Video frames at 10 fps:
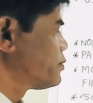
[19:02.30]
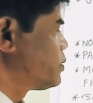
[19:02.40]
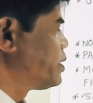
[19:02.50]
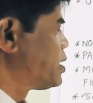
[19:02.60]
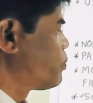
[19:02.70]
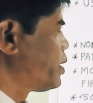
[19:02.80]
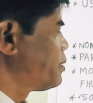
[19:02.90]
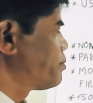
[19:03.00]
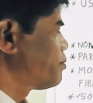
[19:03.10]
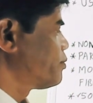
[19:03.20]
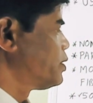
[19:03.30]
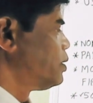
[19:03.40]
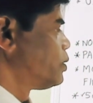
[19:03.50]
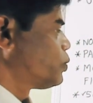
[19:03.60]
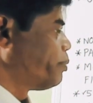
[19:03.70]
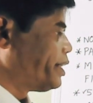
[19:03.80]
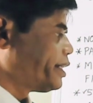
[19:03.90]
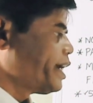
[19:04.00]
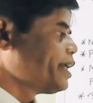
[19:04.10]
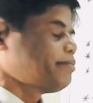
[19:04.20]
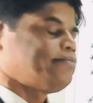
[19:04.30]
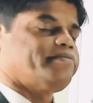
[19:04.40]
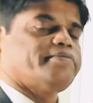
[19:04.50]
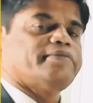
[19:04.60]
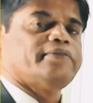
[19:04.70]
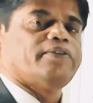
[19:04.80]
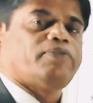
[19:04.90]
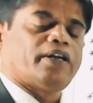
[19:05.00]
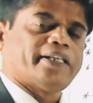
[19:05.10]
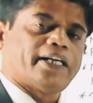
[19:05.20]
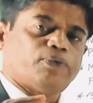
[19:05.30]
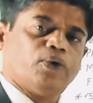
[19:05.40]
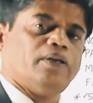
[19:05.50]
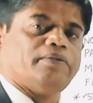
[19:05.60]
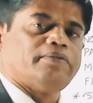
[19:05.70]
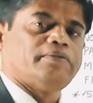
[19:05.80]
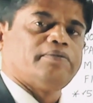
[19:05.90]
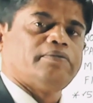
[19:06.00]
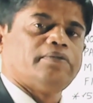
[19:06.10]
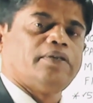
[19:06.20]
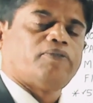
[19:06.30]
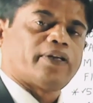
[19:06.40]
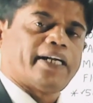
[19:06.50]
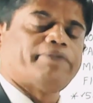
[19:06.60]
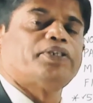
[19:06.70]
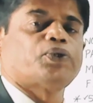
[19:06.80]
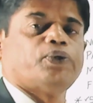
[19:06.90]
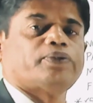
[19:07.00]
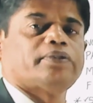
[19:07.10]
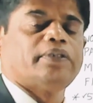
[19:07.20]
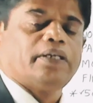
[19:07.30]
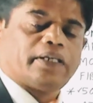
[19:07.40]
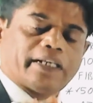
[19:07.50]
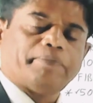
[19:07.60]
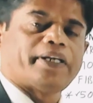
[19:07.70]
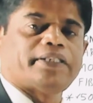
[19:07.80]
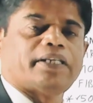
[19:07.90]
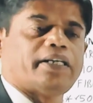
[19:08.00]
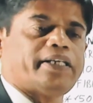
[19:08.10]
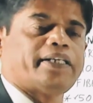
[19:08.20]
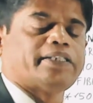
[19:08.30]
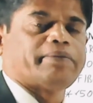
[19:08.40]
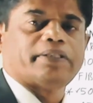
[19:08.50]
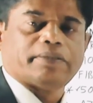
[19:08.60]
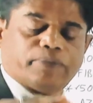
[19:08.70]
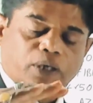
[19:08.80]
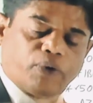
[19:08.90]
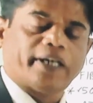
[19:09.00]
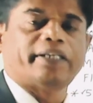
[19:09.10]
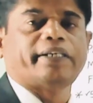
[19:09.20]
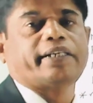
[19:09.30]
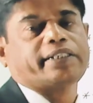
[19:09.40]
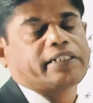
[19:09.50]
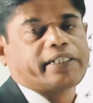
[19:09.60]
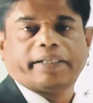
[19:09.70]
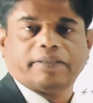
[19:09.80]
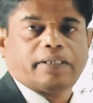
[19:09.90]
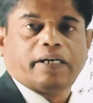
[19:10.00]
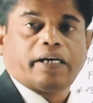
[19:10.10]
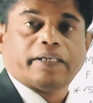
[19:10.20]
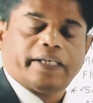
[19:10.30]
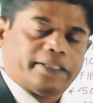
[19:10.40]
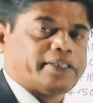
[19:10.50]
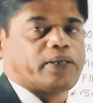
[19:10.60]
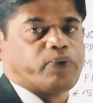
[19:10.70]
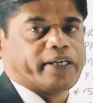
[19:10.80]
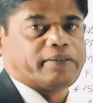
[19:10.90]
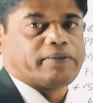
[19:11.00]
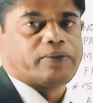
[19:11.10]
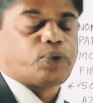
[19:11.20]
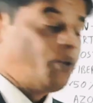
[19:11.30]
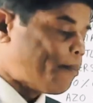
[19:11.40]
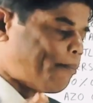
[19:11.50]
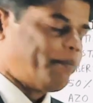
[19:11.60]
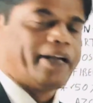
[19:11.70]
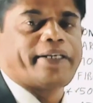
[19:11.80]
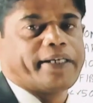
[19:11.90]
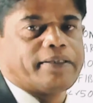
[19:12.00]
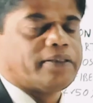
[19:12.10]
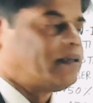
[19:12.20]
What is required? To maintain for that wool, for that viscose, temperature 100 degree, below 100 degree centigrade is required to maintain.